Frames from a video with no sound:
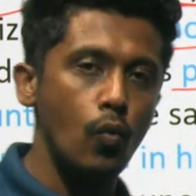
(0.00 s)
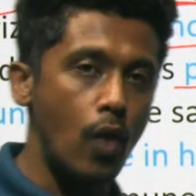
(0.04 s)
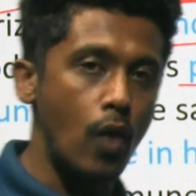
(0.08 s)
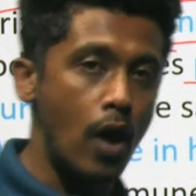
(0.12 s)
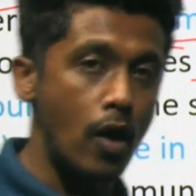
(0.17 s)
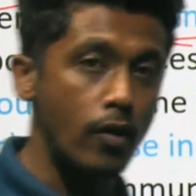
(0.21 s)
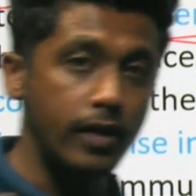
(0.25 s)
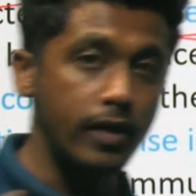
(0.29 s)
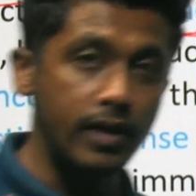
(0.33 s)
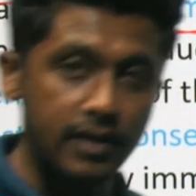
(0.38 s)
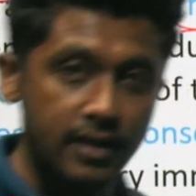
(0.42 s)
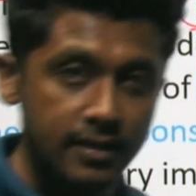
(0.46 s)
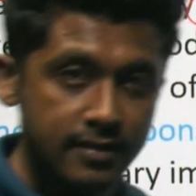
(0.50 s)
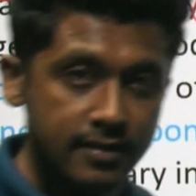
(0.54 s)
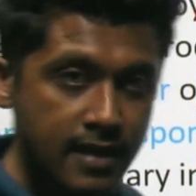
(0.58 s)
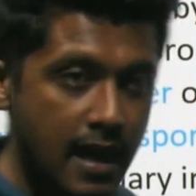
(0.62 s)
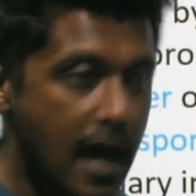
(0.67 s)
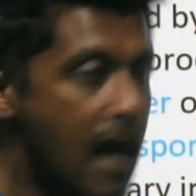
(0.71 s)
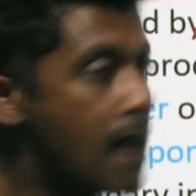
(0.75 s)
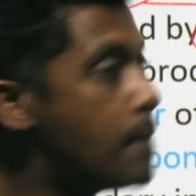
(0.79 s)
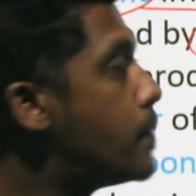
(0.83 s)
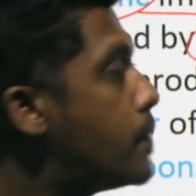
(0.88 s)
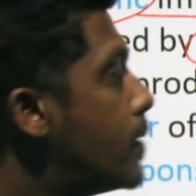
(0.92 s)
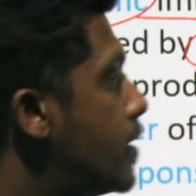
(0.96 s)
How did this
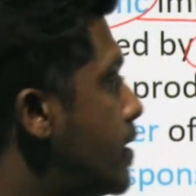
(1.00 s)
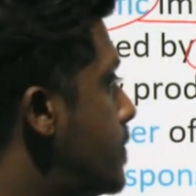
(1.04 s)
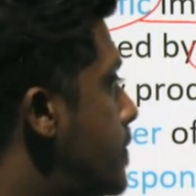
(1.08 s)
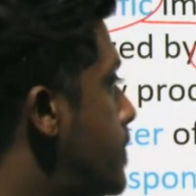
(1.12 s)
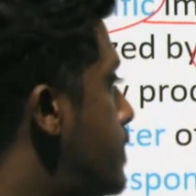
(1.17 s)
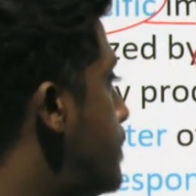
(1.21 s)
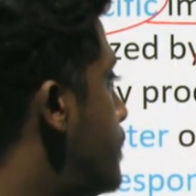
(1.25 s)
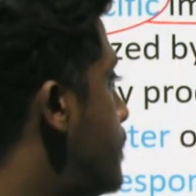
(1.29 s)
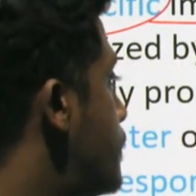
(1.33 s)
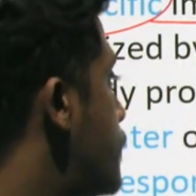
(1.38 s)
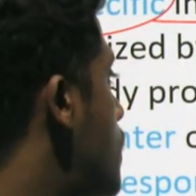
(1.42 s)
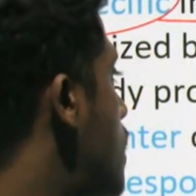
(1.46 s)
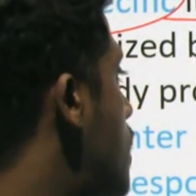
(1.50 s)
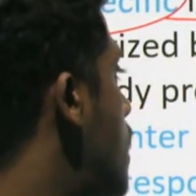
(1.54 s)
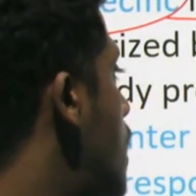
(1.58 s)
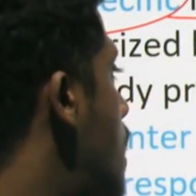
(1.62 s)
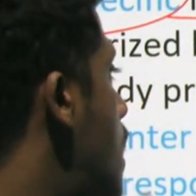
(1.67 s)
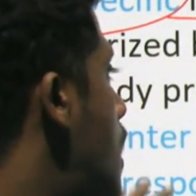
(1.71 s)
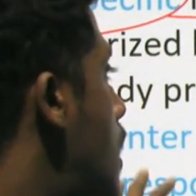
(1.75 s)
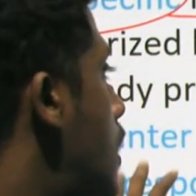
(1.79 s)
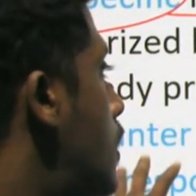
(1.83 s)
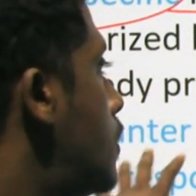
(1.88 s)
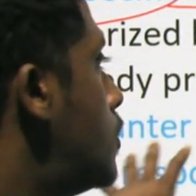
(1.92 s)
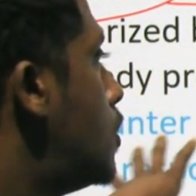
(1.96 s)
happen?
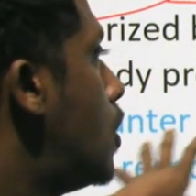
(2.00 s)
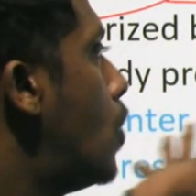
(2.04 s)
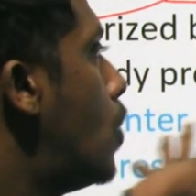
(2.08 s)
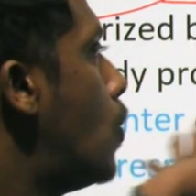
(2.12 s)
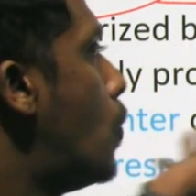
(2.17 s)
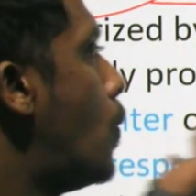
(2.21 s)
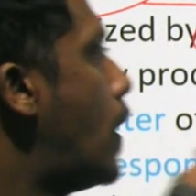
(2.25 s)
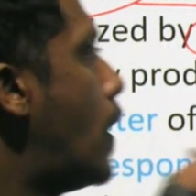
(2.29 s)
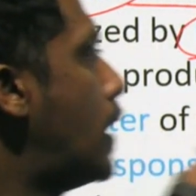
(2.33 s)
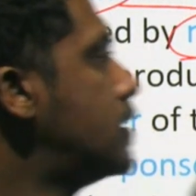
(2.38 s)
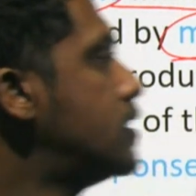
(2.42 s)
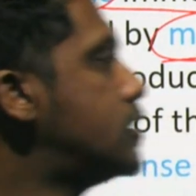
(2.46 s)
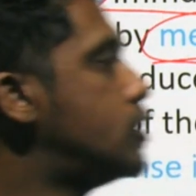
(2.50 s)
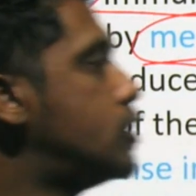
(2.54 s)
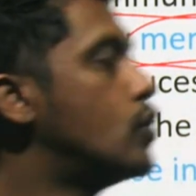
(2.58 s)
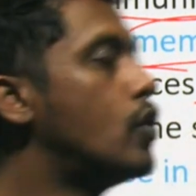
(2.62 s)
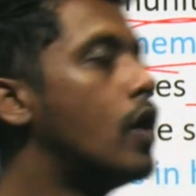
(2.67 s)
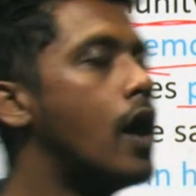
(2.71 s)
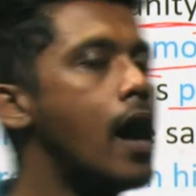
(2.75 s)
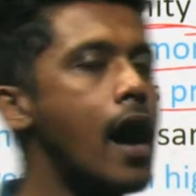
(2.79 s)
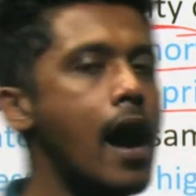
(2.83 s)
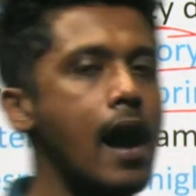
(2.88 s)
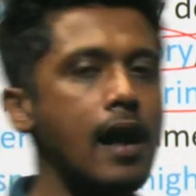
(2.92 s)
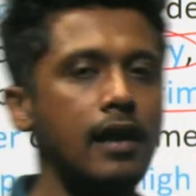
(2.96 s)
Now, once you
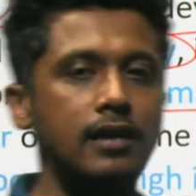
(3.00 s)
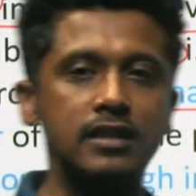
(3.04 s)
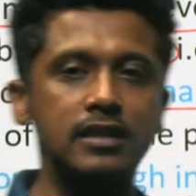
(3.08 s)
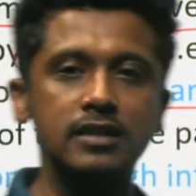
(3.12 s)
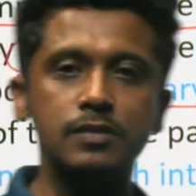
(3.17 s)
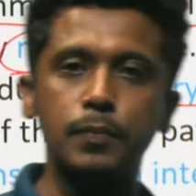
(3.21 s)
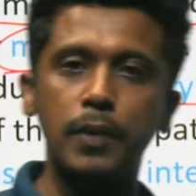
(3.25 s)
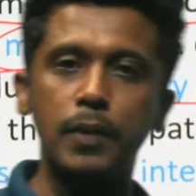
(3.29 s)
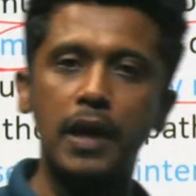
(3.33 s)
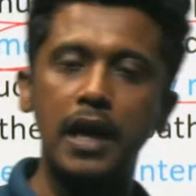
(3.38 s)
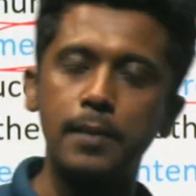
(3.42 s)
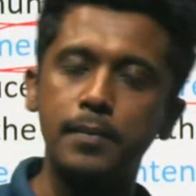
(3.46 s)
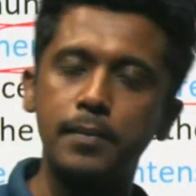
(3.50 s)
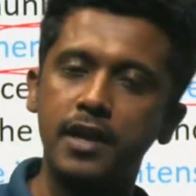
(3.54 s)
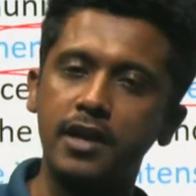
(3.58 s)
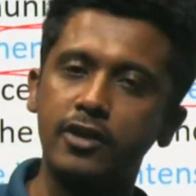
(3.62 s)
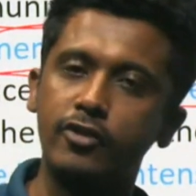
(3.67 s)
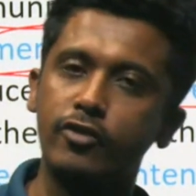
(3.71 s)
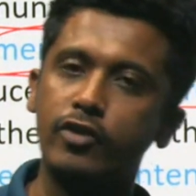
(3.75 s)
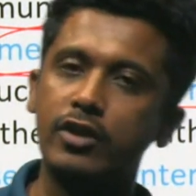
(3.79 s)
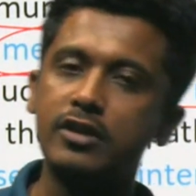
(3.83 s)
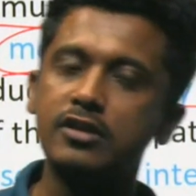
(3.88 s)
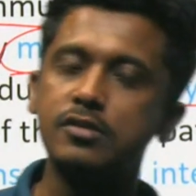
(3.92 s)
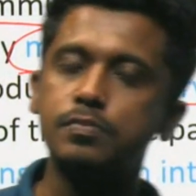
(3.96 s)
had this preliminary
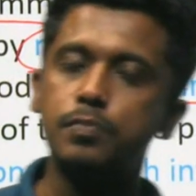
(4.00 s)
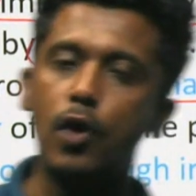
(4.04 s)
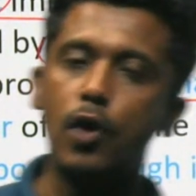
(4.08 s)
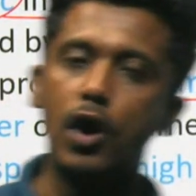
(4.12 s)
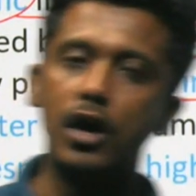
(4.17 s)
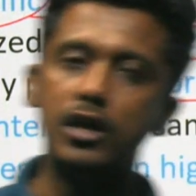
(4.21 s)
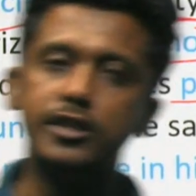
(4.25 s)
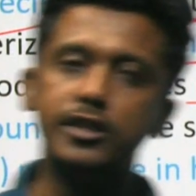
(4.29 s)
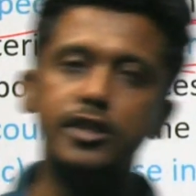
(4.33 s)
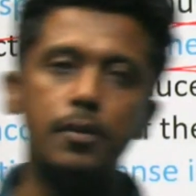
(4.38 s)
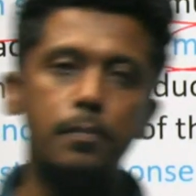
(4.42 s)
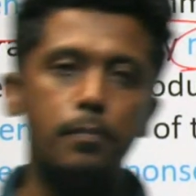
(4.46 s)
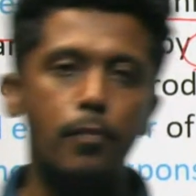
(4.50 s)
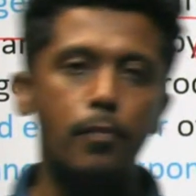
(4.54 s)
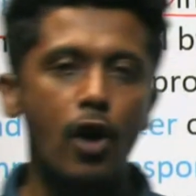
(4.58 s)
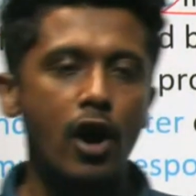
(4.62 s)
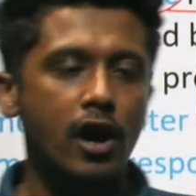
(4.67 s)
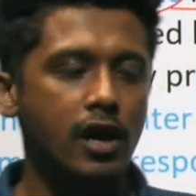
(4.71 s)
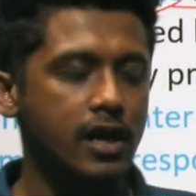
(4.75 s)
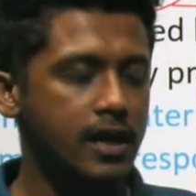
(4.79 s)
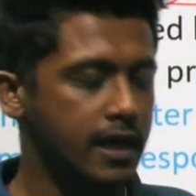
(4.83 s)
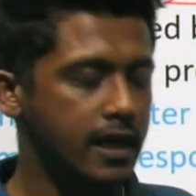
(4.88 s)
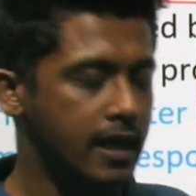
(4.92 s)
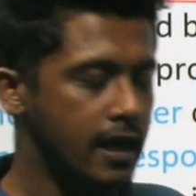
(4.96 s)
response, your
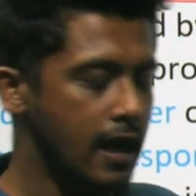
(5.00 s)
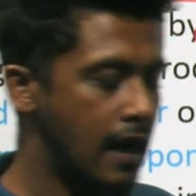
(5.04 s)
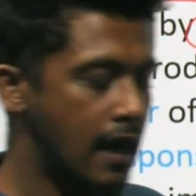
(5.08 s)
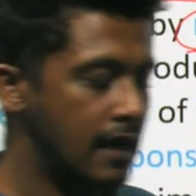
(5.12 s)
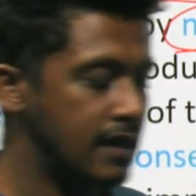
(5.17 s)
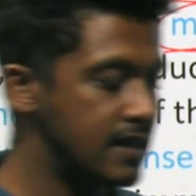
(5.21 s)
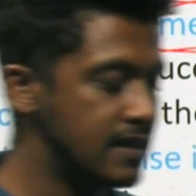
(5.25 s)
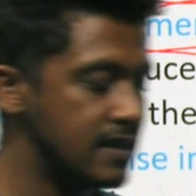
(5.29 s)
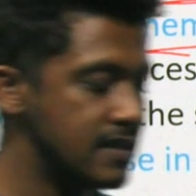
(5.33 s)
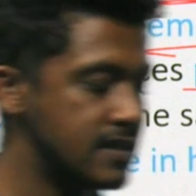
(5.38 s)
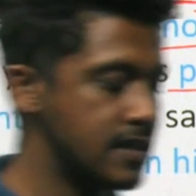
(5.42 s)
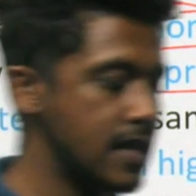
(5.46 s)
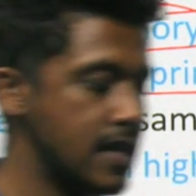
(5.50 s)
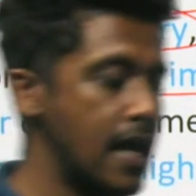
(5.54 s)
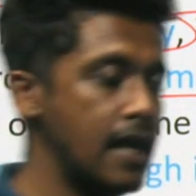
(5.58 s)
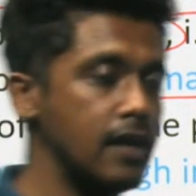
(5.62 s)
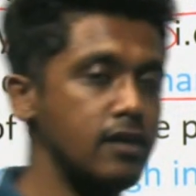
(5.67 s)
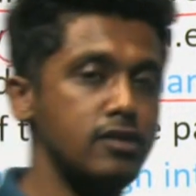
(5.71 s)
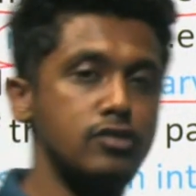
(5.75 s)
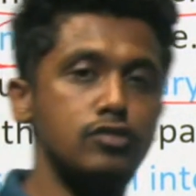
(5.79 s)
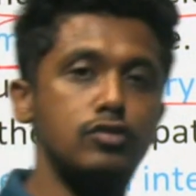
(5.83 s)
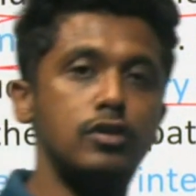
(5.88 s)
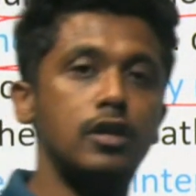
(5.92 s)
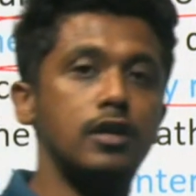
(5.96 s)
body
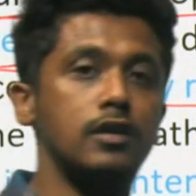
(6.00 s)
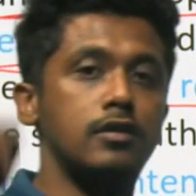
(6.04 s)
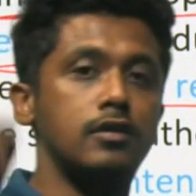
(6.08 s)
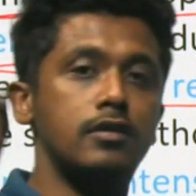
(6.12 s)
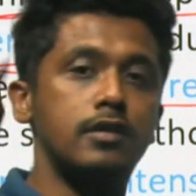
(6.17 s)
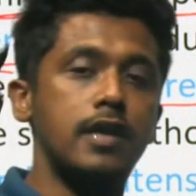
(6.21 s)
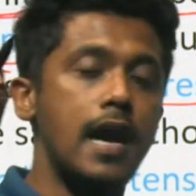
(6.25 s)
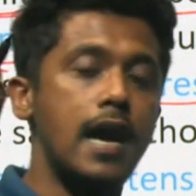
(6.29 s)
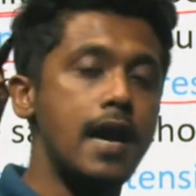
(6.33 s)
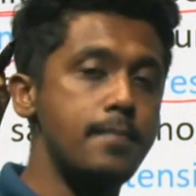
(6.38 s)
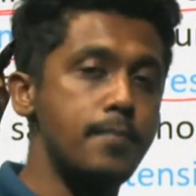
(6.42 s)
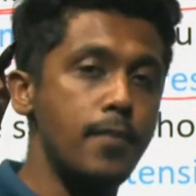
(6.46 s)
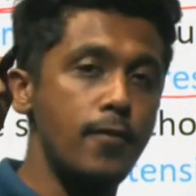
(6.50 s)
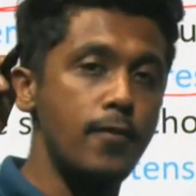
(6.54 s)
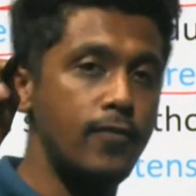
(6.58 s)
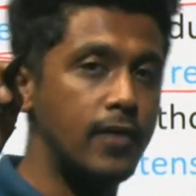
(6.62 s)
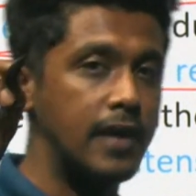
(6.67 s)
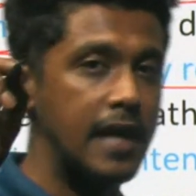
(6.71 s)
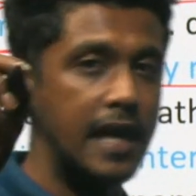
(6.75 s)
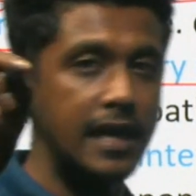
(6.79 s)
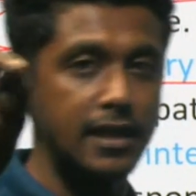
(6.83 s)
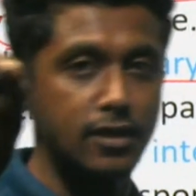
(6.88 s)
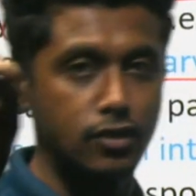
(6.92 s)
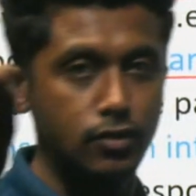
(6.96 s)
understands the type of
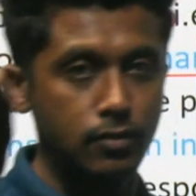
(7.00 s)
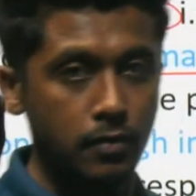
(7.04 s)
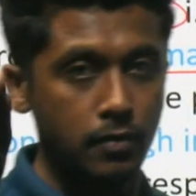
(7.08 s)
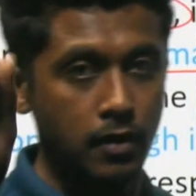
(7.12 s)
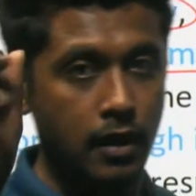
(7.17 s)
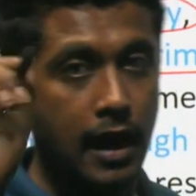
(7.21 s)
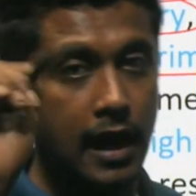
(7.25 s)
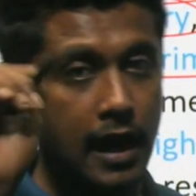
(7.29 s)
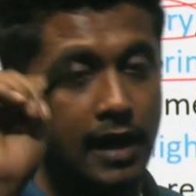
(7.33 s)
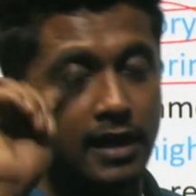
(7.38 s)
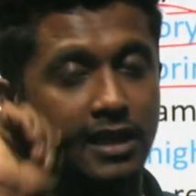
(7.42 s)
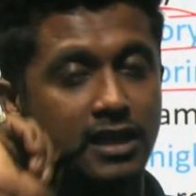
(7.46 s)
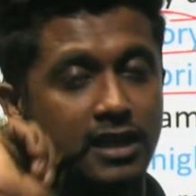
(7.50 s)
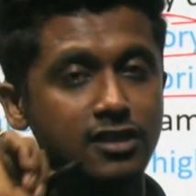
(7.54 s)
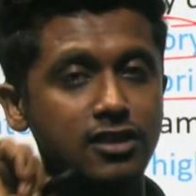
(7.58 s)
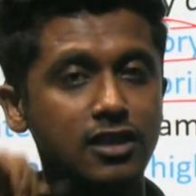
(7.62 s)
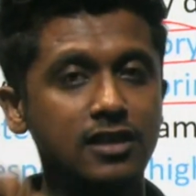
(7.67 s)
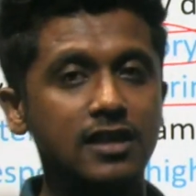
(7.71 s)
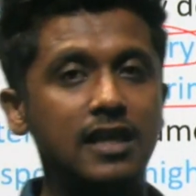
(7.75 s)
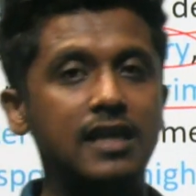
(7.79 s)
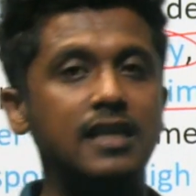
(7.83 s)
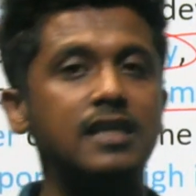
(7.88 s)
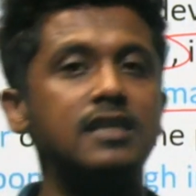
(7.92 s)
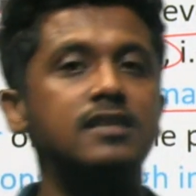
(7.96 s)
antigen
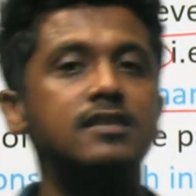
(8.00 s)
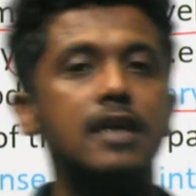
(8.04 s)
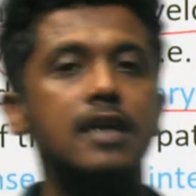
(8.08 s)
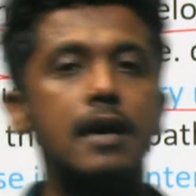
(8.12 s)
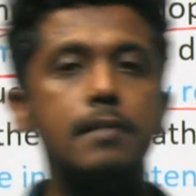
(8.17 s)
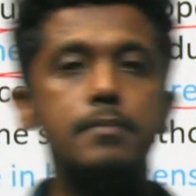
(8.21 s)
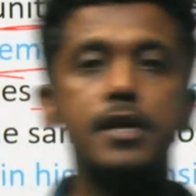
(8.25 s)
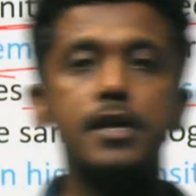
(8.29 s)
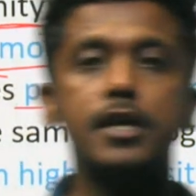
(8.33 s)
that is coming